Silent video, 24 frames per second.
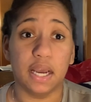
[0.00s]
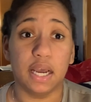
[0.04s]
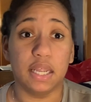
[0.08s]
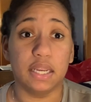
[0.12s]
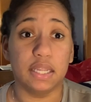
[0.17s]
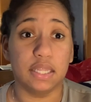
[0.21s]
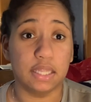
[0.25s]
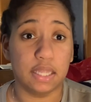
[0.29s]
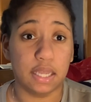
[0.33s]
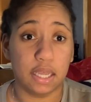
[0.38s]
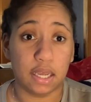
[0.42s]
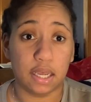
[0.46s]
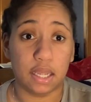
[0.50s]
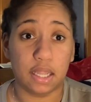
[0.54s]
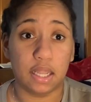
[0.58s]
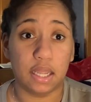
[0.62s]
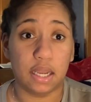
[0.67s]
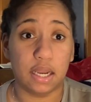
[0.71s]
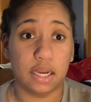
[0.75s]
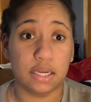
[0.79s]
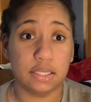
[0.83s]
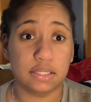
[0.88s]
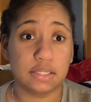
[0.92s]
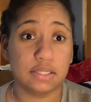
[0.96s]
on in that
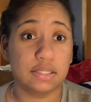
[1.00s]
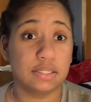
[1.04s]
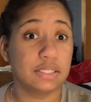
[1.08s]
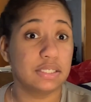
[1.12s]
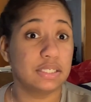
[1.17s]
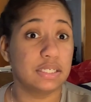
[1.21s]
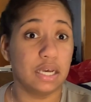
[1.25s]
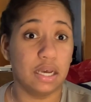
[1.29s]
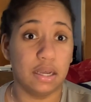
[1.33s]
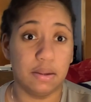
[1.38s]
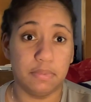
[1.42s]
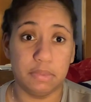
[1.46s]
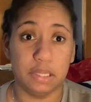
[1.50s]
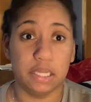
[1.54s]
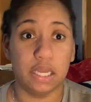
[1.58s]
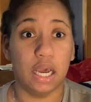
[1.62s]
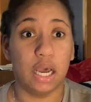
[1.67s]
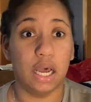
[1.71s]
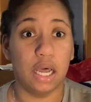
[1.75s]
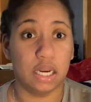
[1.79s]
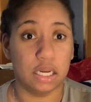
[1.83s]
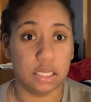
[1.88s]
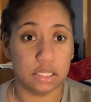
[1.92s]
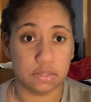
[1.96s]
class, to be
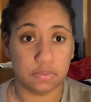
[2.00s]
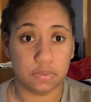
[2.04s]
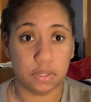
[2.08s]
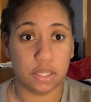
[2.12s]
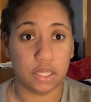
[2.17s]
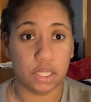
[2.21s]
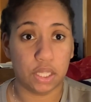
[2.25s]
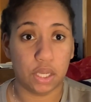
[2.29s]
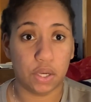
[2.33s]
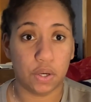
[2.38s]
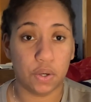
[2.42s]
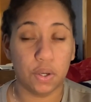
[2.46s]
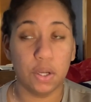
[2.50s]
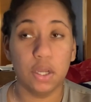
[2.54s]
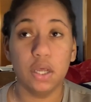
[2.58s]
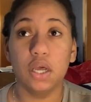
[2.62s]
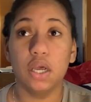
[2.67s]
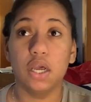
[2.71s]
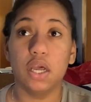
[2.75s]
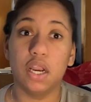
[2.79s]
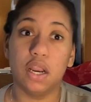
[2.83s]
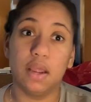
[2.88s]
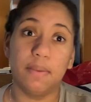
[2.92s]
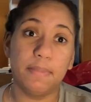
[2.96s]
honest with you.
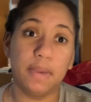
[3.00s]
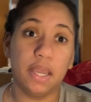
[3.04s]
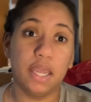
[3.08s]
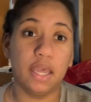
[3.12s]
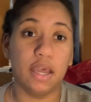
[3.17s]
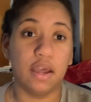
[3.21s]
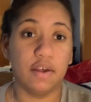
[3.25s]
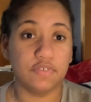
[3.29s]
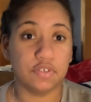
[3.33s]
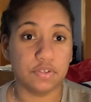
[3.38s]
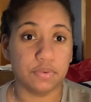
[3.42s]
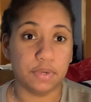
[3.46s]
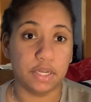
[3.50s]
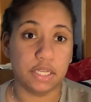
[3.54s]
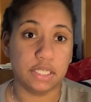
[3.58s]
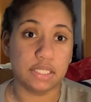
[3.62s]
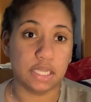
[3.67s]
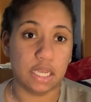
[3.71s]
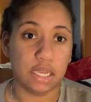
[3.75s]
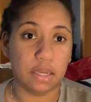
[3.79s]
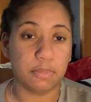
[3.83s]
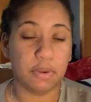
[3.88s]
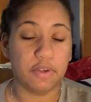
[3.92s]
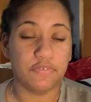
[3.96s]
And I might have to
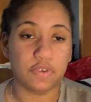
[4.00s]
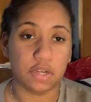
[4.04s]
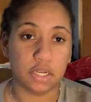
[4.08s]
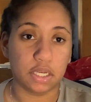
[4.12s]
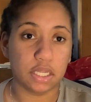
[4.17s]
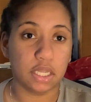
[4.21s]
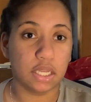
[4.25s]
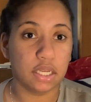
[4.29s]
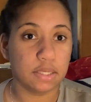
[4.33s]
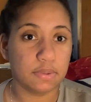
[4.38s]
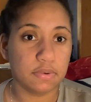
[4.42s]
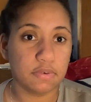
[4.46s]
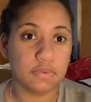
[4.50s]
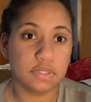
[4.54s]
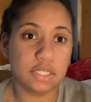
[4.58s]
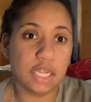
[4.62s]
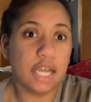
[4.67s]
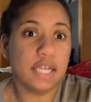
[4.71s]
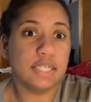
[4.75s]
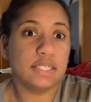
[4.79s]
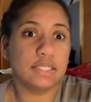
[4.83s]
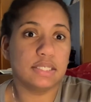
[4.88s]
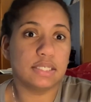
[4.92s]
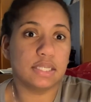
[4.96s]
retake my fucking
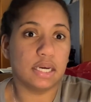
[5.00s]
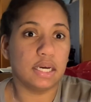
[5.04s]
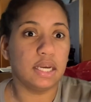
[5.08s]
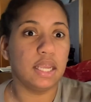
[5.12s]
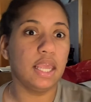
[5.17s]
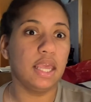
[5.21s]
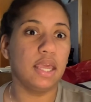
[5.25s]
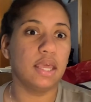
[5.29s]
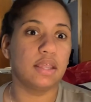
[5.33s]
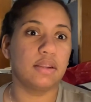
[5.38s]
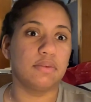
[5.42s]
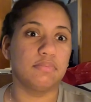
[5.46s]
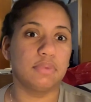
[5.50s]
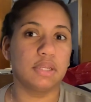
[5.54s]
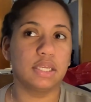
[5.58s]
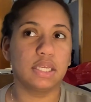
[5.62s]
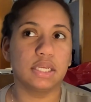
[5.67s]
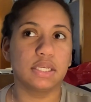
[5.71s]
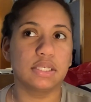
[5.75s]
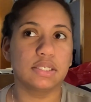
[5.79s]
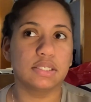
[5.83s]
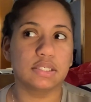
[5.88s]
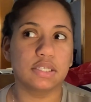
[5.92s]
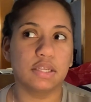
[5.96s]
test again
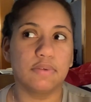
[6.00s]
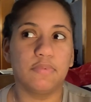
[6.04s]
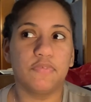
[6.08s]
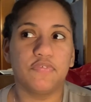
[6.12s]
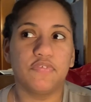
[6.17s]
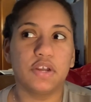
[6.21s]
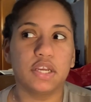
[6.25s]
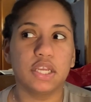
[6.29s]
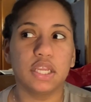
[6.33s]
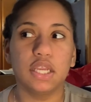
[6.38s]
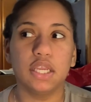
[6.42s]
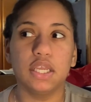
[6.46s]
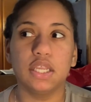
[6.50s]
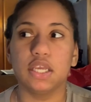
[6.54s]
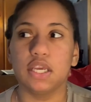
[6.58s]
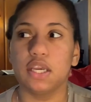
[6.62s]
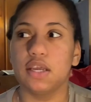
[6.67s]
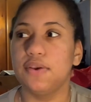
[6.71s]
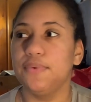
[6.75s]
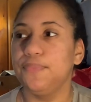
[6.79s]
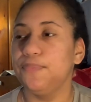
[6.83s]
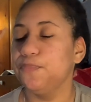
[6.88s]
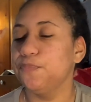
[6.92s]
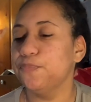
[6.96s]
because I'm a fucking idiot.